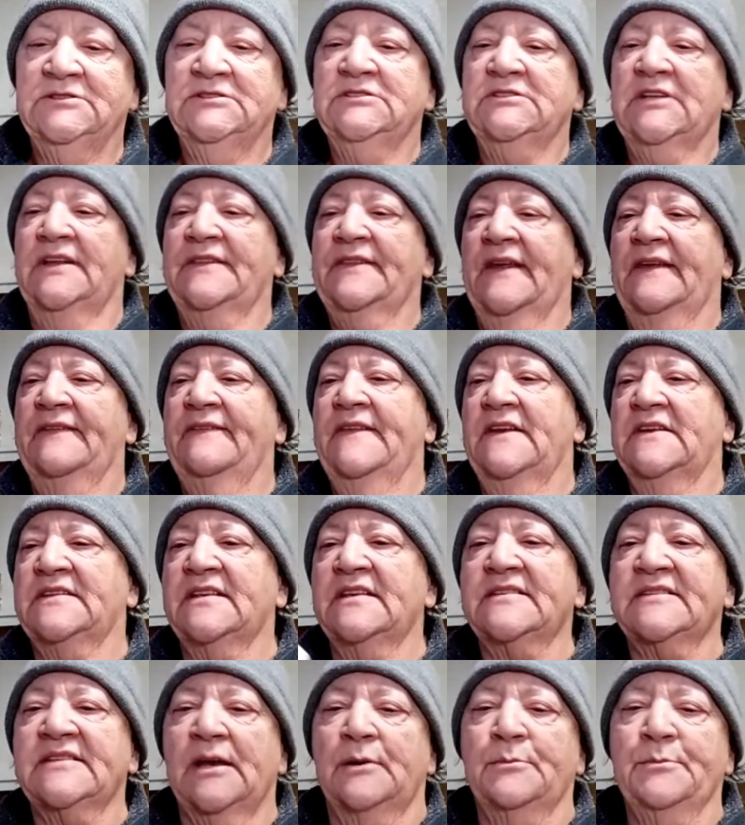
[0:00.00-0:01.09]
And then this
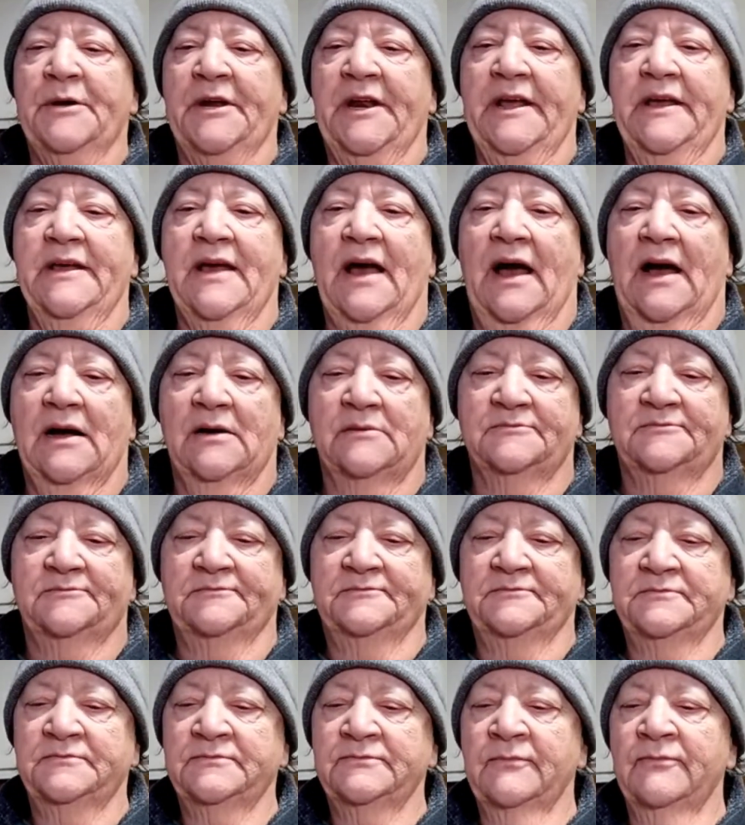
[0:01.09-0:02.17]
is somebody.
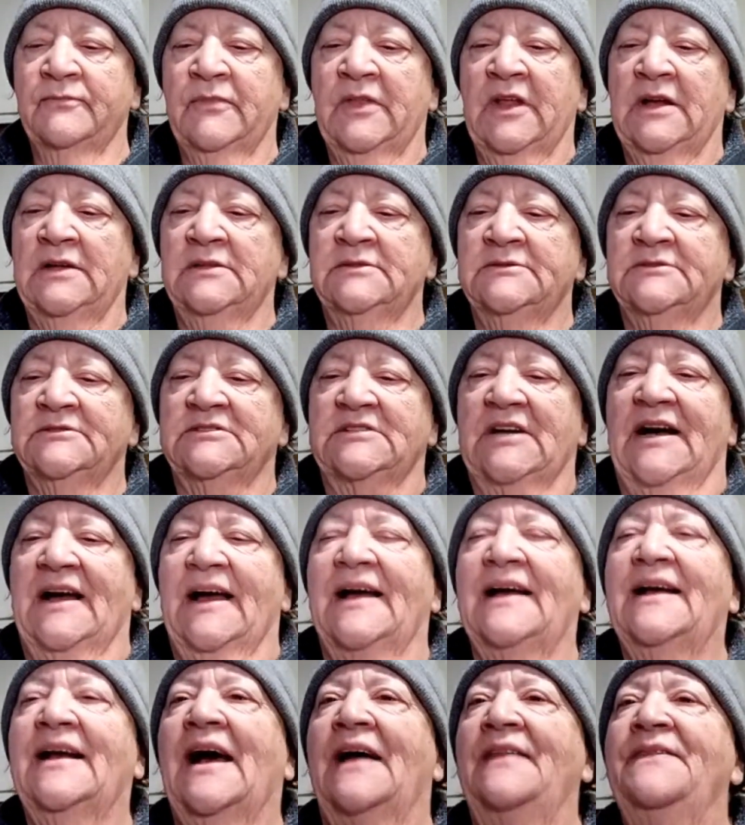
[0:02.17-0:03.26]
Um,
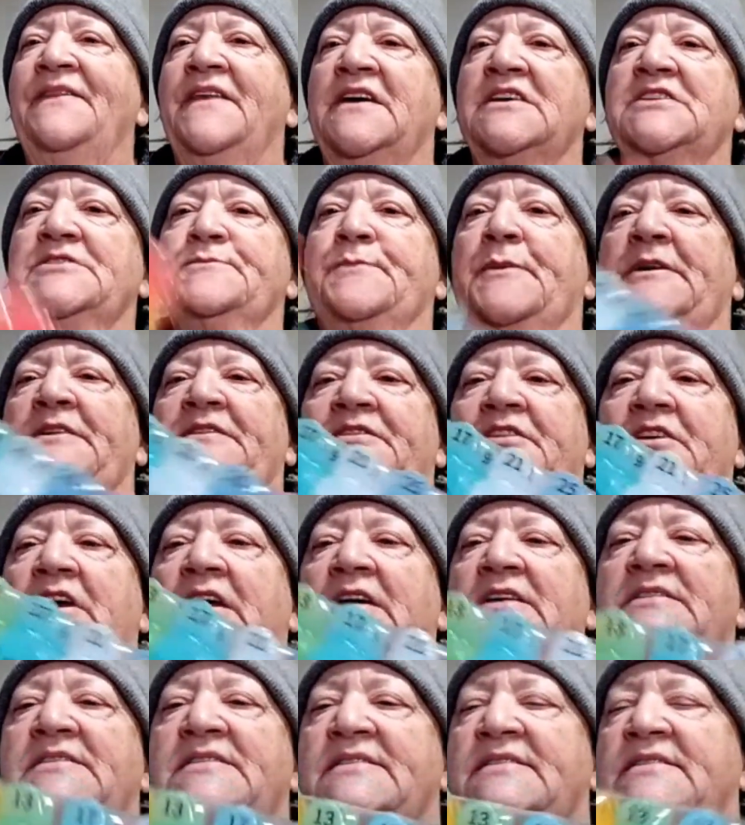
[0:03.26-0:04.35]
I got this, but
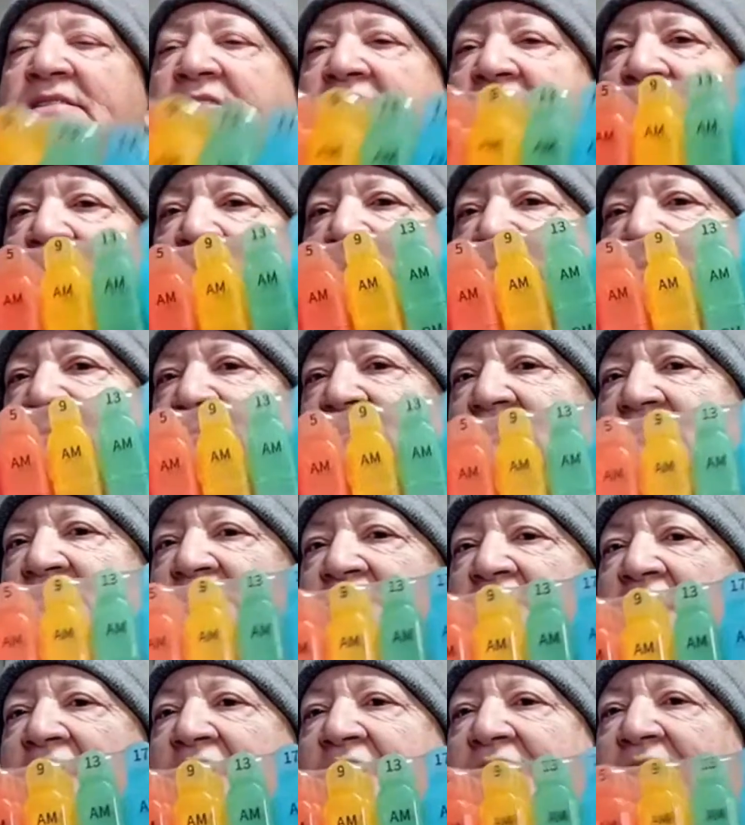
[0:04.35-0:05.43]
it's
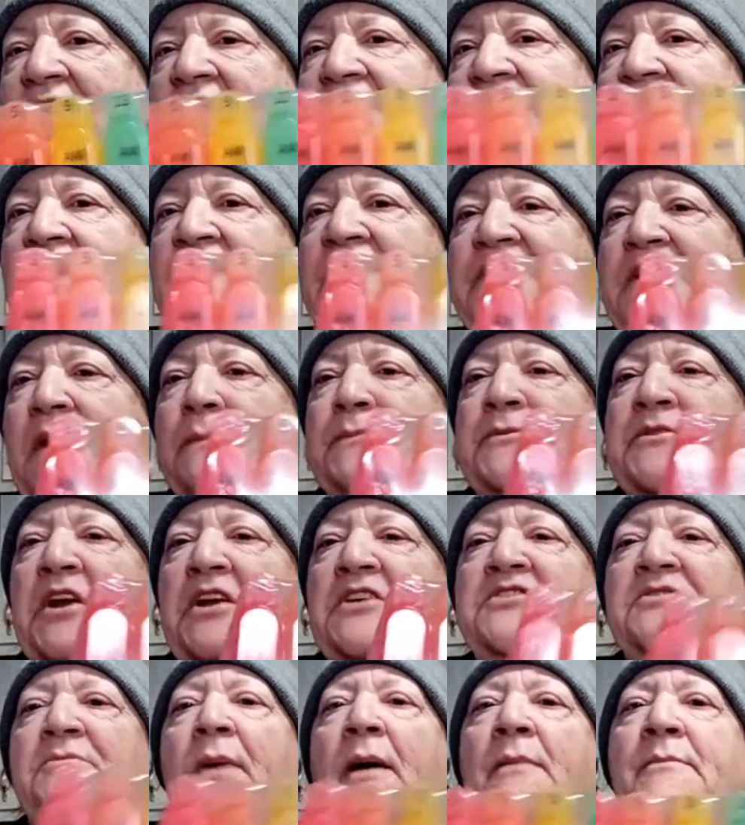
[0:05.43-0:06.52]
I. They ended up
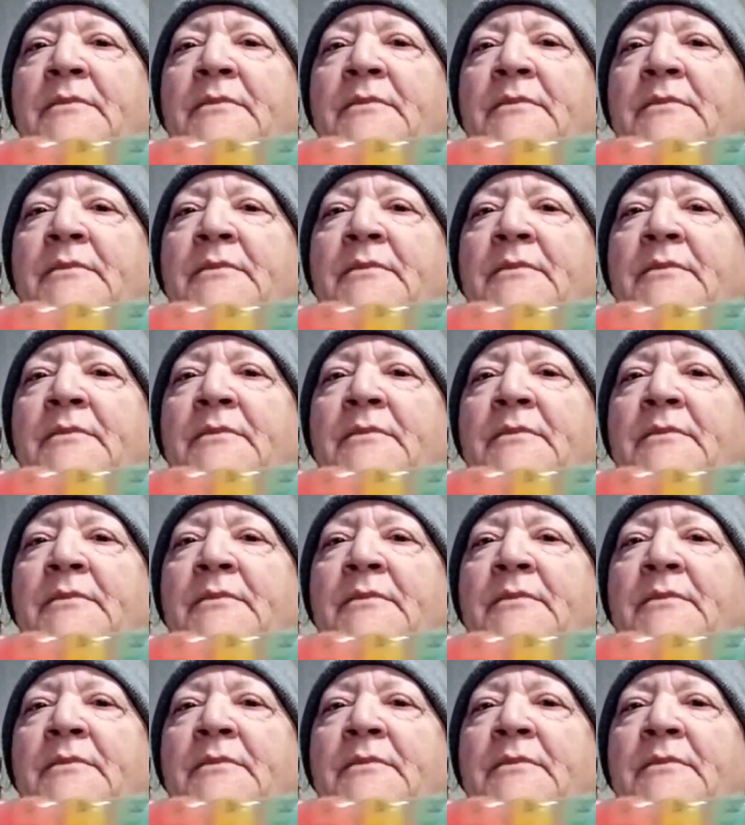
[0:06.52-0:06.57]
changing my